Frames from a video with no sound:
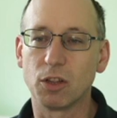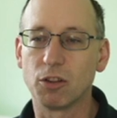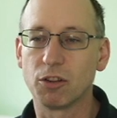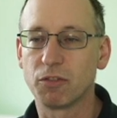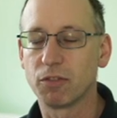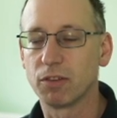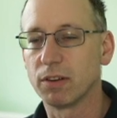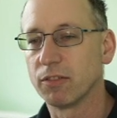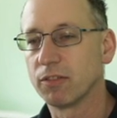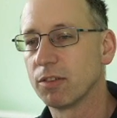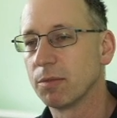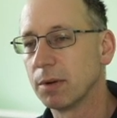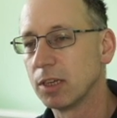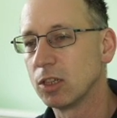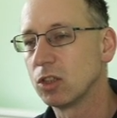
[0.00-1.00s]
useful
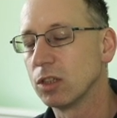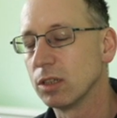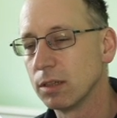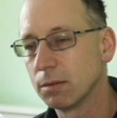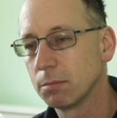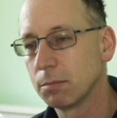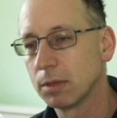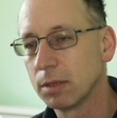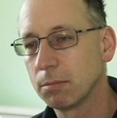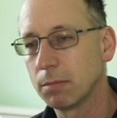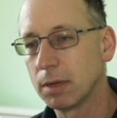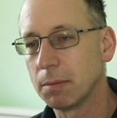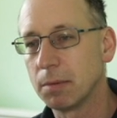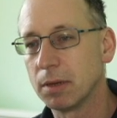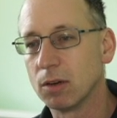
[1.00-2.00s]
information, but
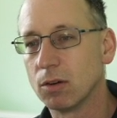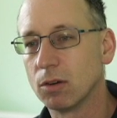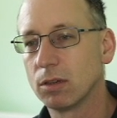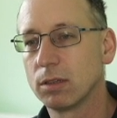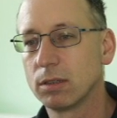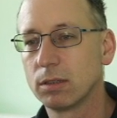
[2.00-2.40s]
maybe not.